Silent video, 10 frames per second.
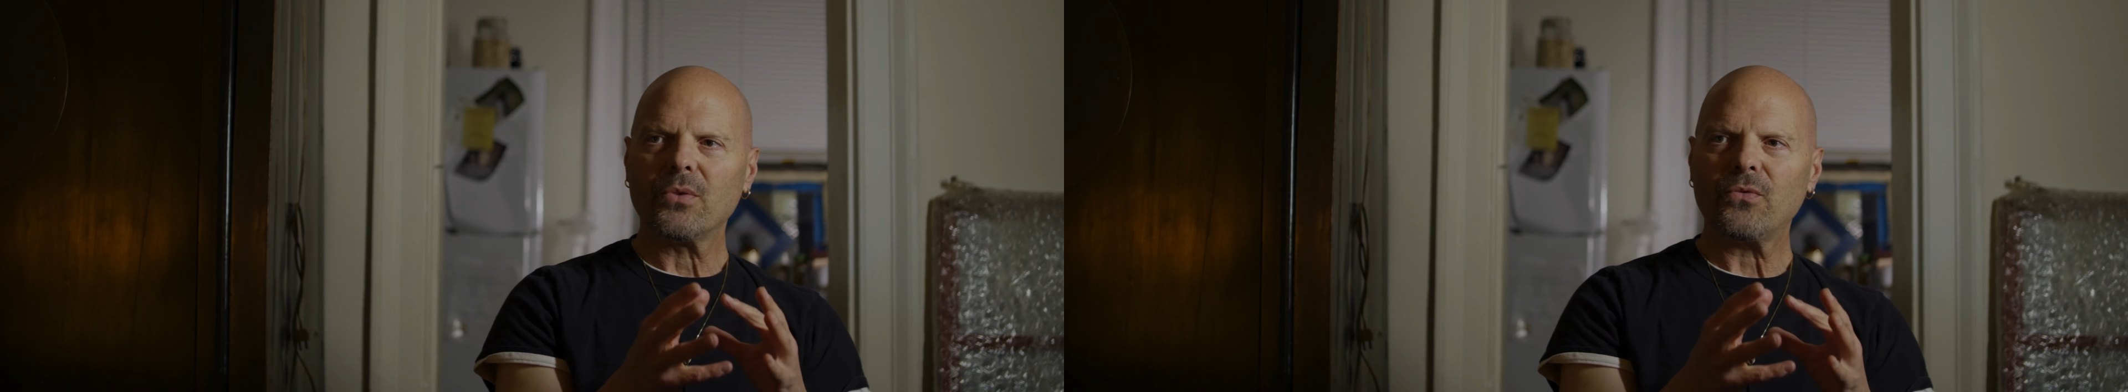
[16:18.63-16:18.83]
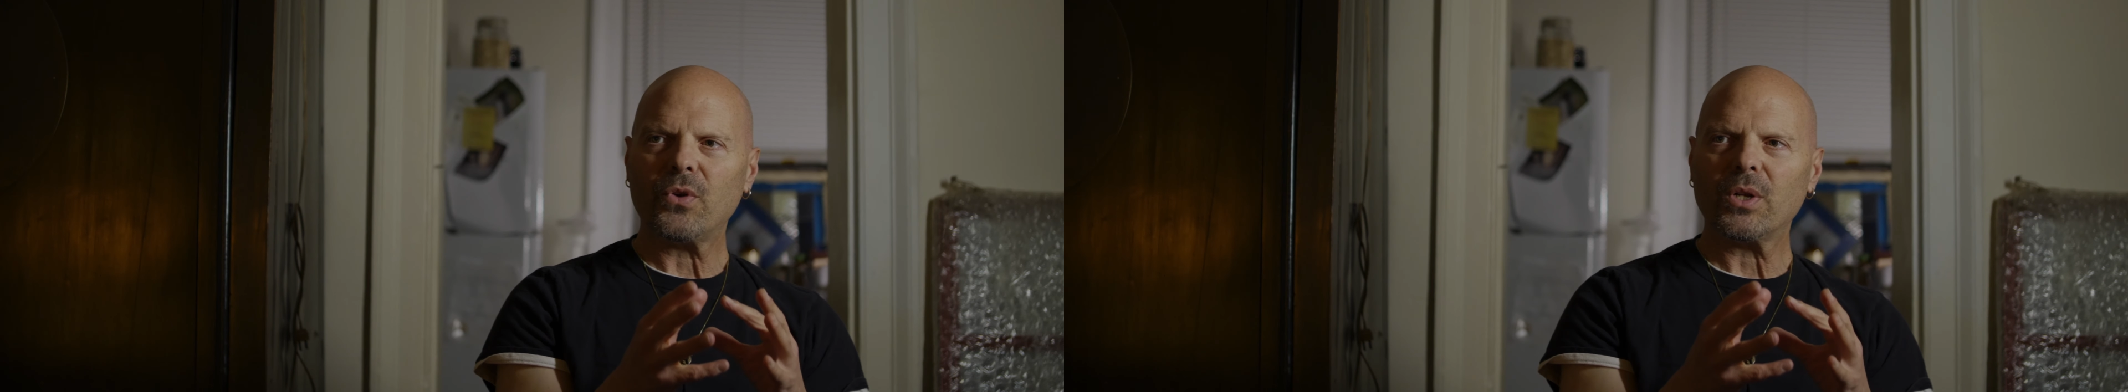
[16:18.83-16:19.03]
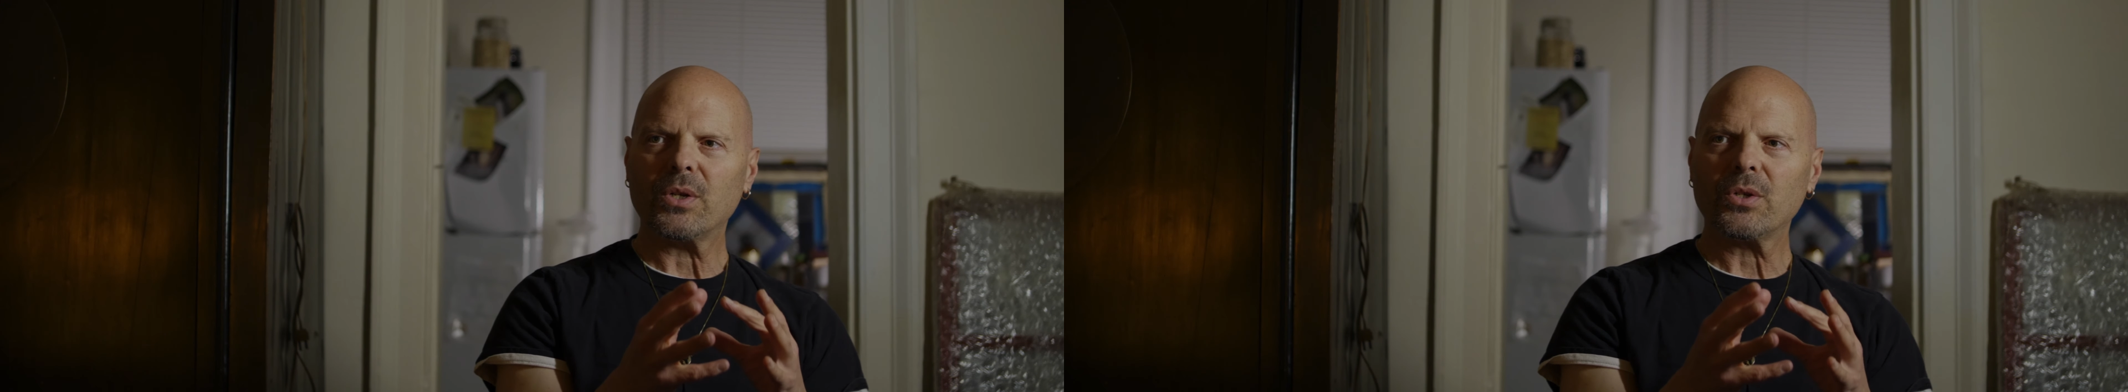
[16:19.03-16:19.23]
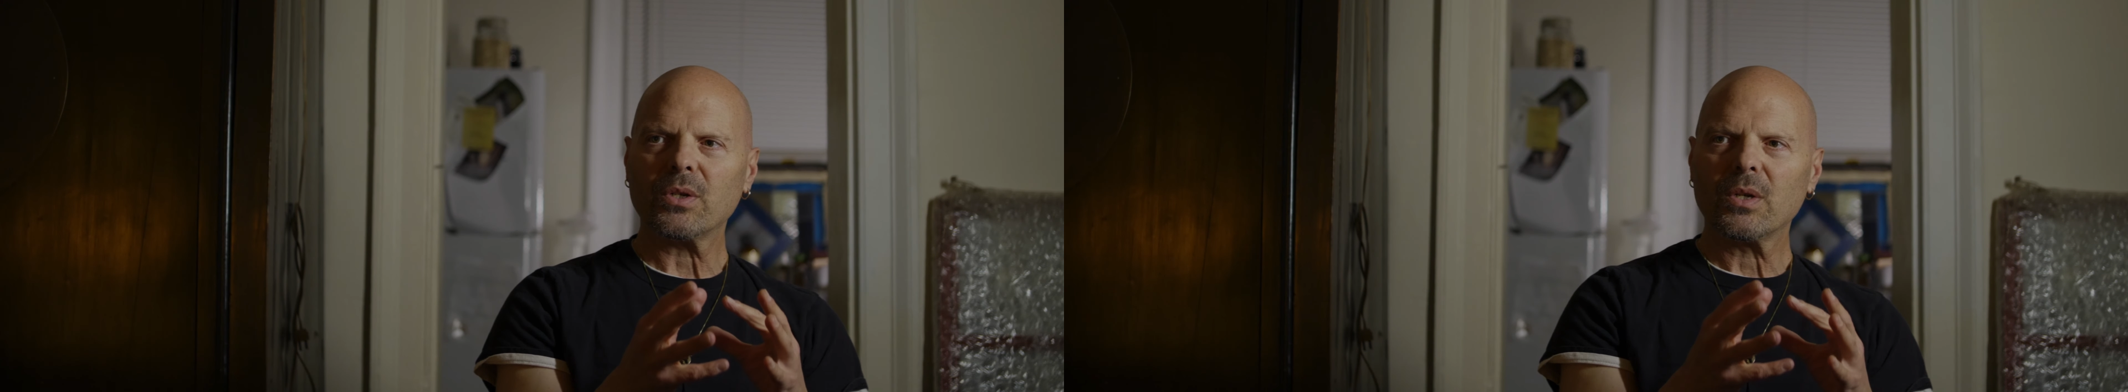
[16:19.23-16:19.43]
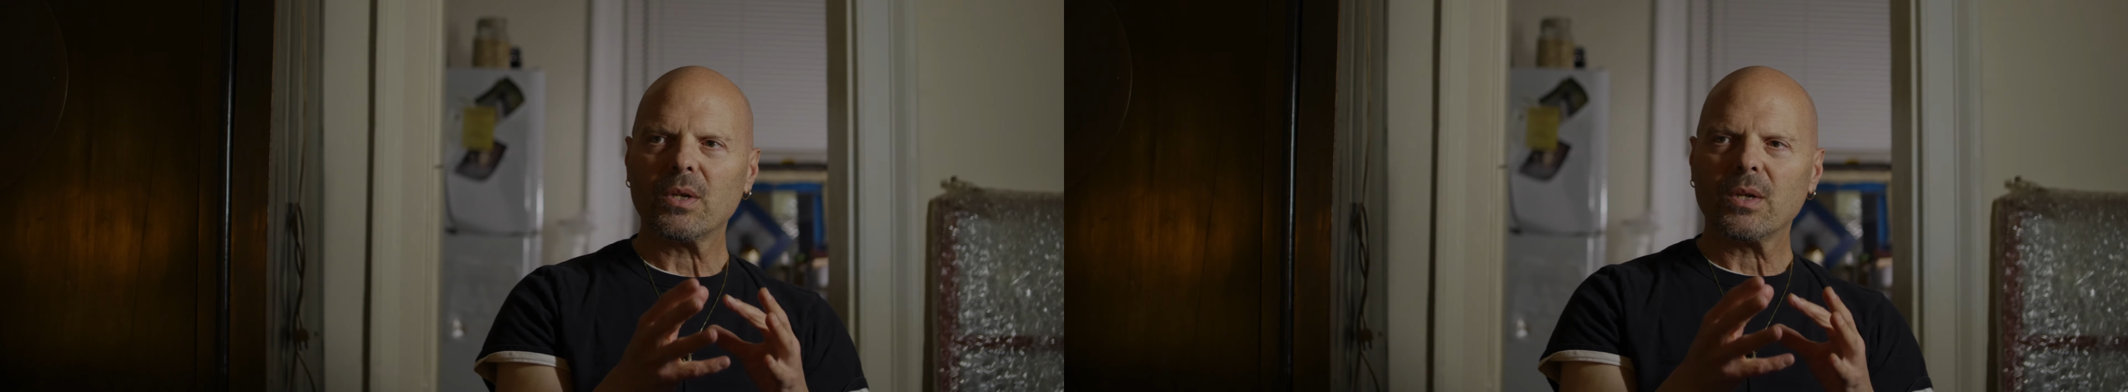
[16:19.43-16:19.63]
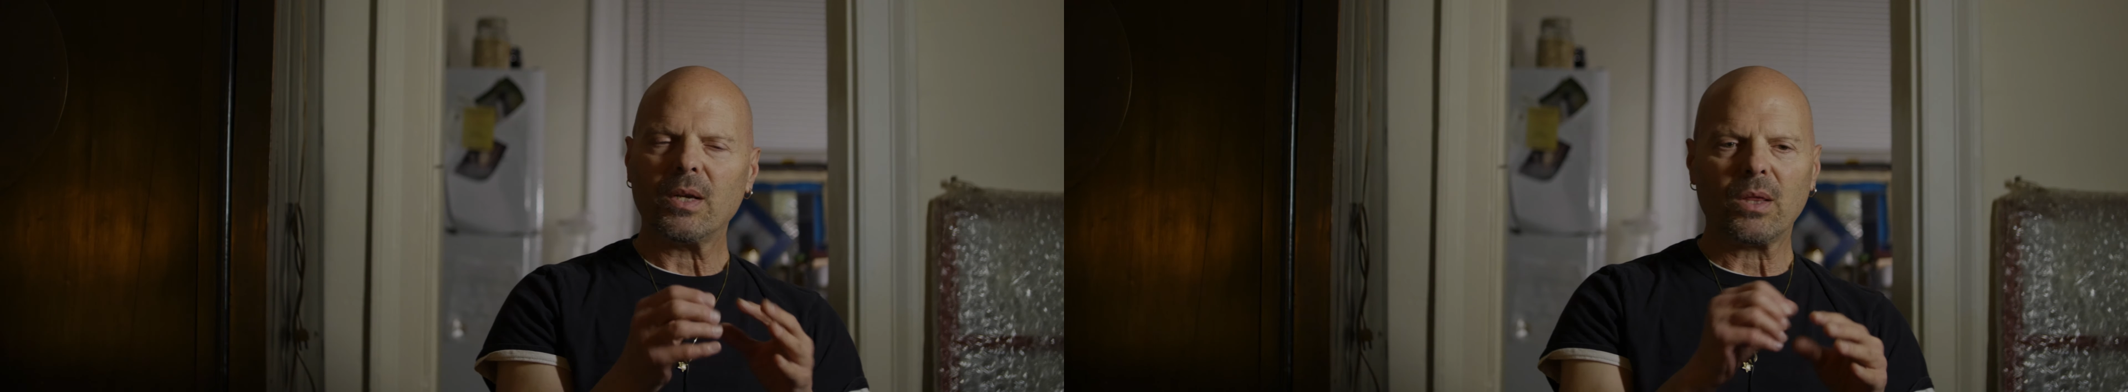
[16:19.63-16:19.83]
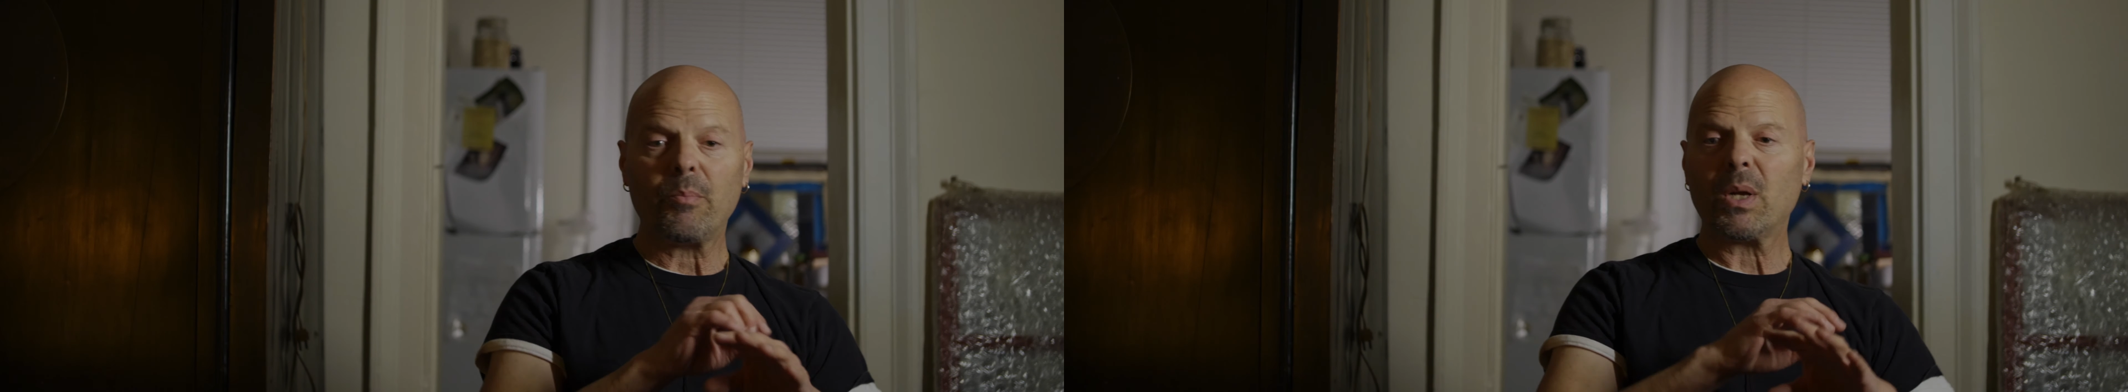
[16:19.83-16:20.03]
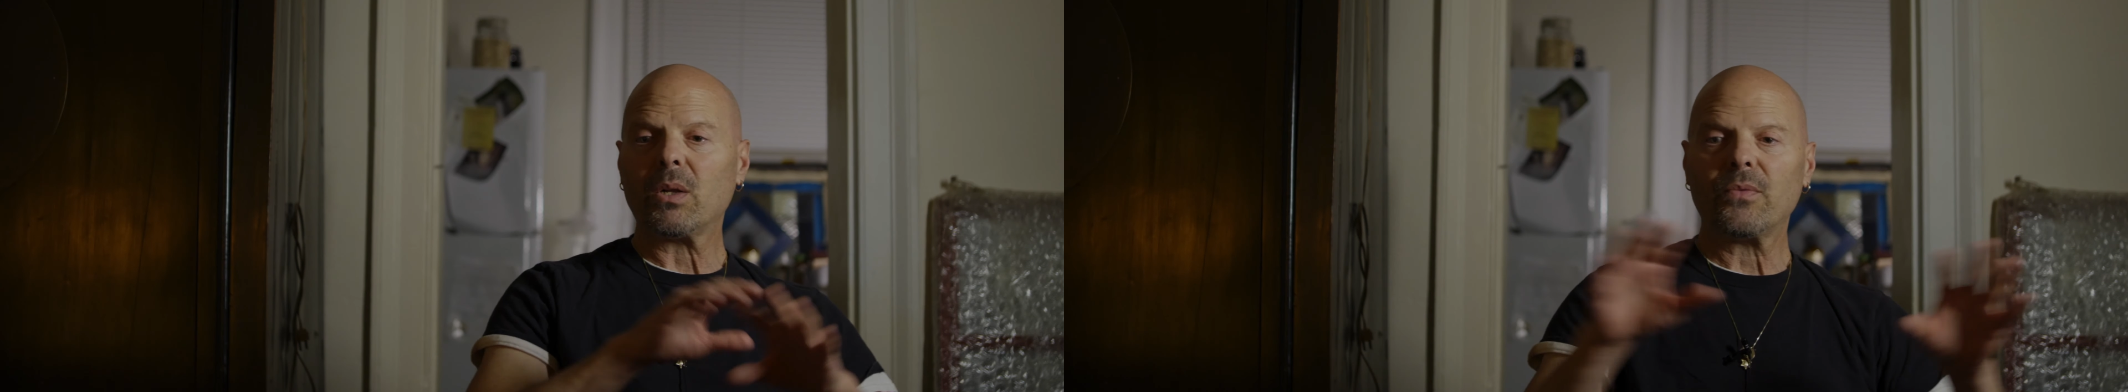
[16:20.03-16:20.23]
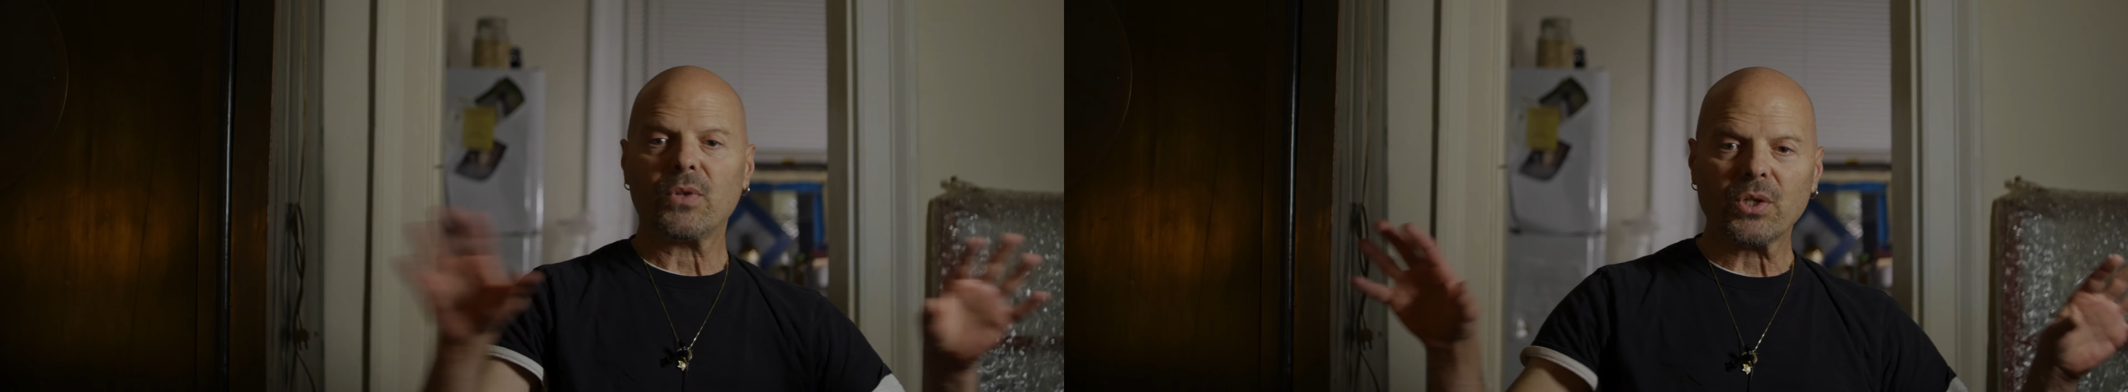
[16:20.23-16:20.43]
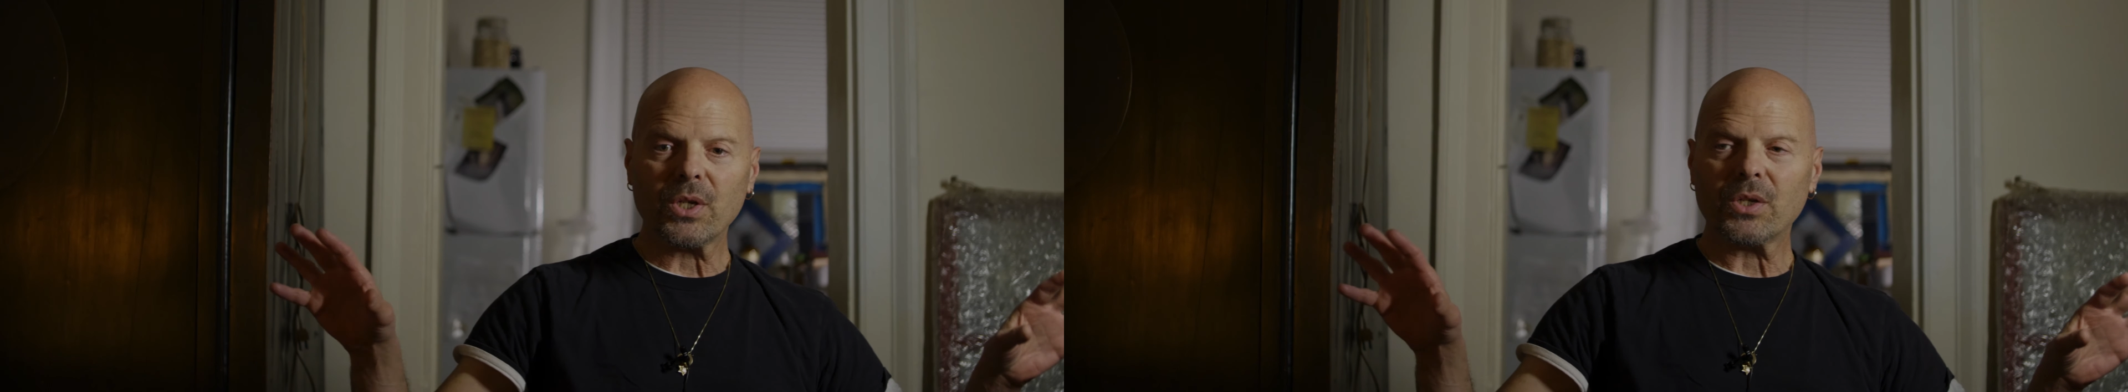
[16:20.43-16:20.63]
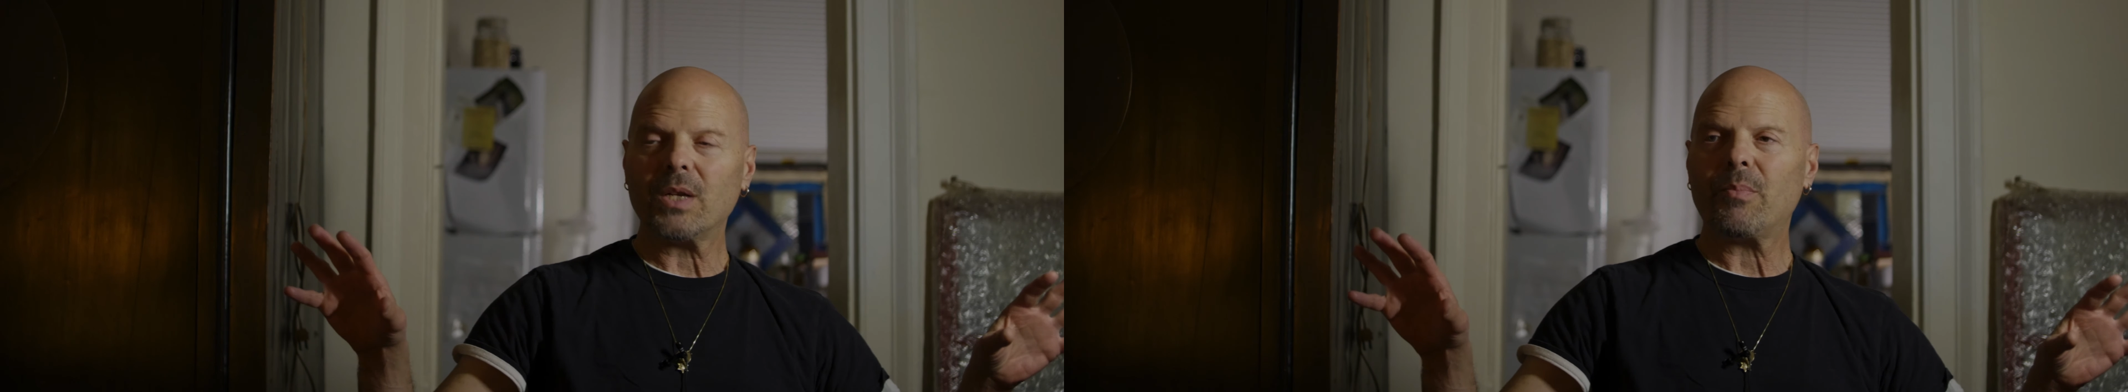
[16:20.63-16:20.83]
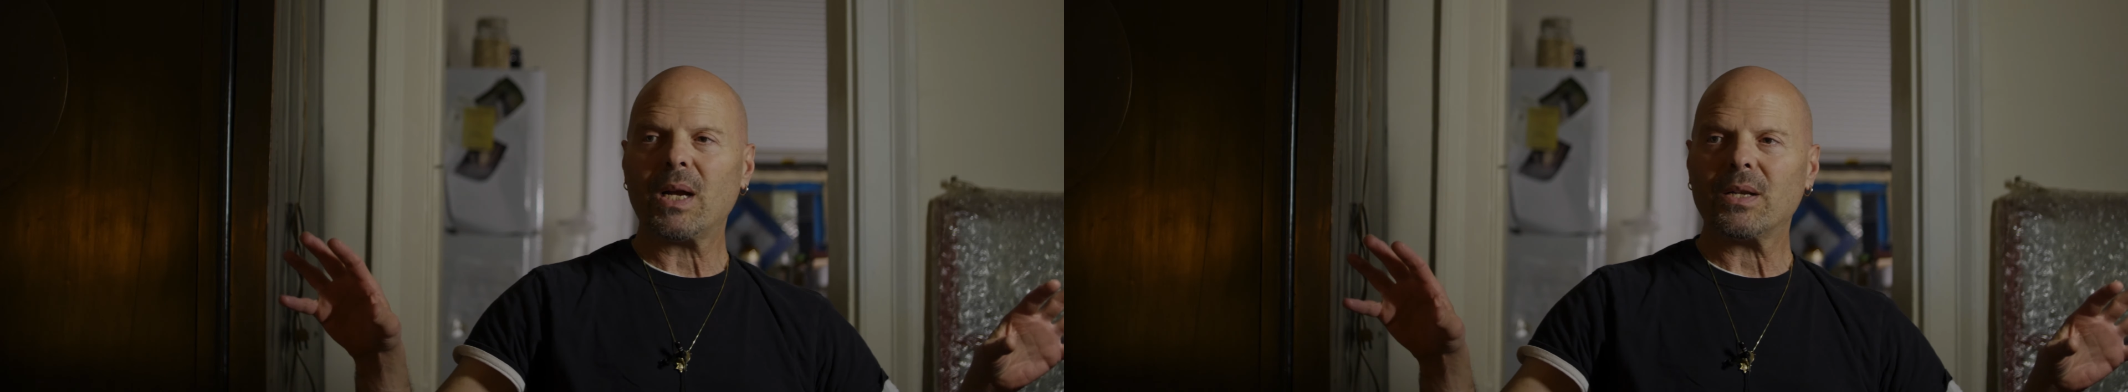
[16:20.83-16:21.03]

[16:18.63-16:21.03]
footage in the middle of this 16